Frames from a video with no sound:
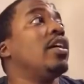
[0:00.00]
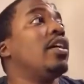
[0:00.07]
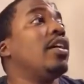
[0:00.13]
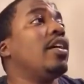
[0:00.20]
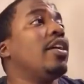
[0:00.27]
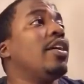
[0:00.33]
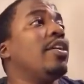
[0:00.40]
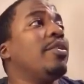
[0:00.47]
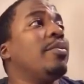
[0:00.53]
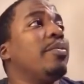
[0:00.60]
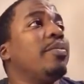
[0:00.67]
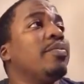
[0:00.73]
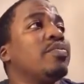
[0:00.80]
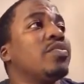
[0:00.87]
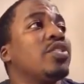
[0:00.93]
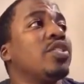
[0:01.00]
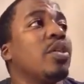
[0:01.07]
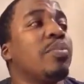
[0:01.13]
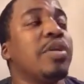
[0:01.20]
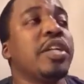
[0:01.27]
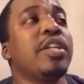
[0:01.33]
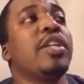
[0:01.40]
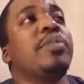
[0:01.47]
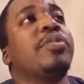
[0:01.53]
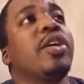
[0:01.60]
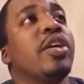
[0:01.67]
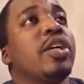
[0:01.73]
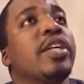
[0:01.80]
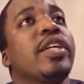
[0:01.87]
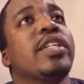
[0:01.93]
So putting up
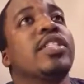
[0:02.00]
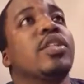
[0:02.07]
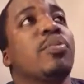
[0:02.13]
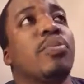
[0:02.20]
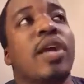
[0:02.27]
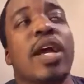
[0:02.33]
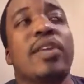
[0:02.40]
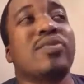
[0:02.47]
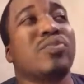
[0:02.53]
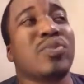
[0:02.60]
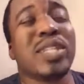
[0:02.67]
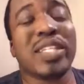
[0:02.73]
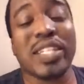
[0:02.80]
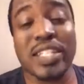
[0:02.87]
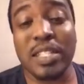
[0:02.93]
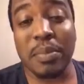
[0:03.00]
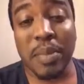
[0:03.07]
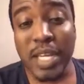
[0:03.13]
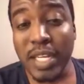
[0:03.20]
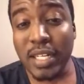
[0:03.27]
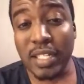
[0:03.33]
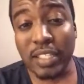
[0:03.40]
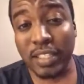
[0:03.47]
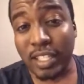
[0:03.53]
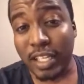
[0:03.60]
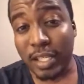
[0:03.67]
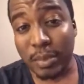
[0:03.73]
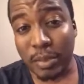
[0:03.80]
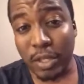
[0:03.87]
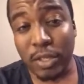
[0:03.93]
30 against the Browns really doesn't mean
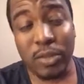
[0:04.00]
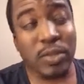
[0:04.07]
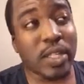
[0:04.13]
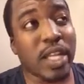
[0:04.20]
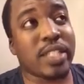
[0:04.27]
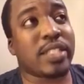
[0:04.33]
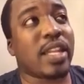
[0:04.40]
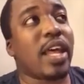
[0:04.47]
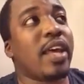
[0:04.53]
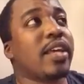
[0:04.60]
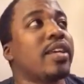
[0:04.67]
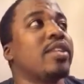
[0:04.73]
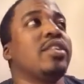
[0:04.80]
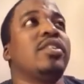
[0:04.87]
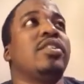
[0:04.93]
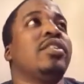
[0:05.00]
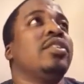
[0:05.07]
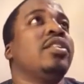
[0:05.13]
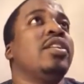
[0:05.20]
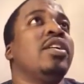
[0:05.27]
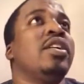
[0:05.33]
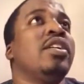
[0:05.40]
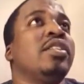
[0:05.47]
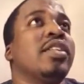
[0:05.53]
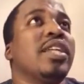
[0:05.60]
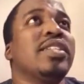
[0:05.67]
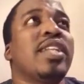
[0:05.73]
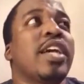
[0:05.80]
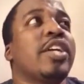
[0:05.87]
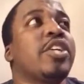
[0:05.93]
anything, bro. That's like
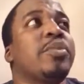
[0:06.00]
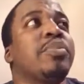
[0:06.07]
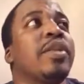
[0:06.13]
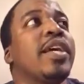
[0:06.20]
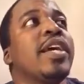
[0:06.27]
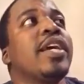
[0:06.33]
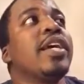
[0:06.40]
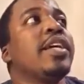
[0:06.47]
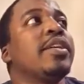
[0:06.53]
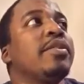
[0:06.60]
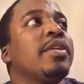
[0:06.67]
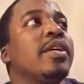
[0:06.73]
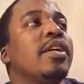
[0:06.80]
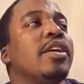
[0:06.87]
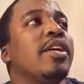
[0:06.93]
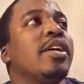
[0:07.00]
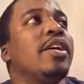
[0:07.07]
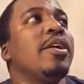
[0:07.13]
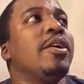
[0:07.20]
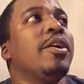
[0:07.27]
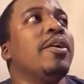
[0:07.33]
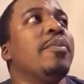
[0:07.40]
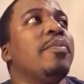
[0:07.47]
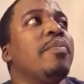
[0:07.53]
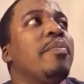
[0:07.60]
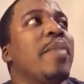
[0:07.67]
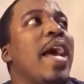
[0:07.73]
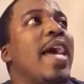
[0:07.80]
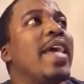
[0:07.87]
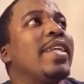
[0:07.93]
you're playing
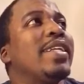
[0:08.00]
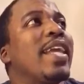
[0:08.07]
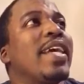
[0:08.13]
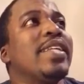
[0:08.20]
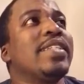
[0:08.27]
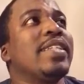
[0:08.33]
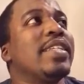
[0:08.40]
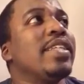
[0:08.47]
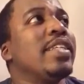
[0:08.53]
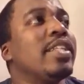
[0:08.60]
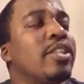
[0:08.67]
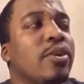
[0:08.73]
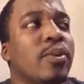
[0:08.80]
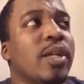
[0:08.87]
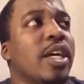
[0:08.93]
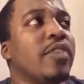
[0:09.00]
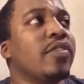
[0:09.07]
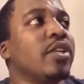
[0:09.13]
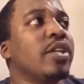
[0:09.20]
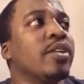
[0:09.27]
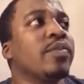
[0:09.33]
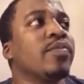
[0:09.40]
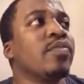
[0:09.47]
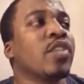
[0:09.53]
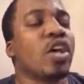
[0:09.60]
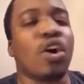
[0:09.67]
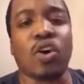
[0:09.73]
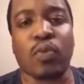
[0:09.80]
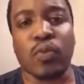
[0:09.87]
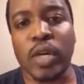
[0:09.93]
Madden 18 or whatever
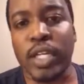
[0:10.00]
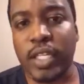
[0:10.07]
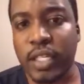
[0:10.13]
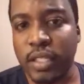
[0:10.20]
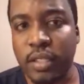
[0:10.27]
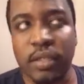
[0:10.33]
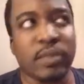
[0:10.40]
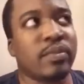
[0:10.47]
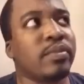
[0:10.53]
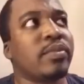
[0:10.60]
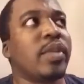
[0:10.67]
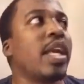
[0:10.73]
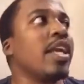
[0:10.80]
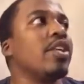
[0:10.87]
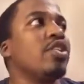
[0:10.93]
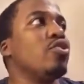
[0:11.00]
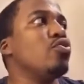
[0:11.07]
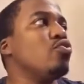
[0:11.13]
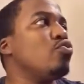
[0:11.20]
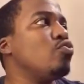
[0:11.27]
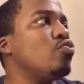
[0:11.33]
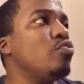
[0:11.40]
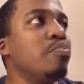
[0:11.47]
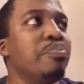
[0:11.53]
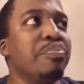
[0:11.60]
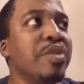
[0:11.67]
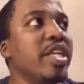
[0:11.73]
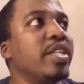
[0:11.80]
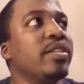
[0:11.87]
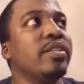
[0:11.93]
on rookie and you
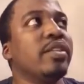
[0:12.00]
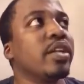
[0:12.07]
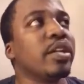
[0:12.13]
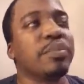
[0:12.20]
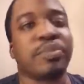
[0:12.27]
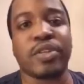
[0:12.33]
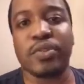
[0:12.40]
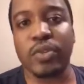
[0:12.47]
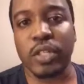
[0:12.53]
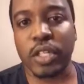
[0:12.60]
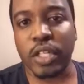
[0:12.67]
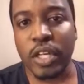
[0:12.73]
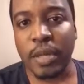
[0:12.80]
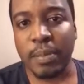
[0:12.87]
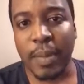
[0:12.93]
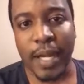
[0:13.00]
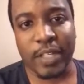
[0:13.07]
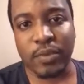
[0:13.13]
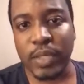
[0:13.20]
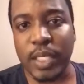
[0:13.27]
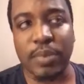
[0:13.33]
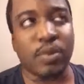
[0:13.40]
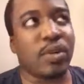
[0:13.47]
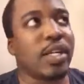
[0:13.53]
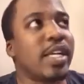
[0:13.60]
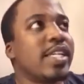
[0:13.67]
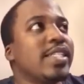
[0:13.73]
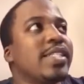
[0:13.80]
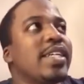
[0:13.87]
beat the computer by 20 points.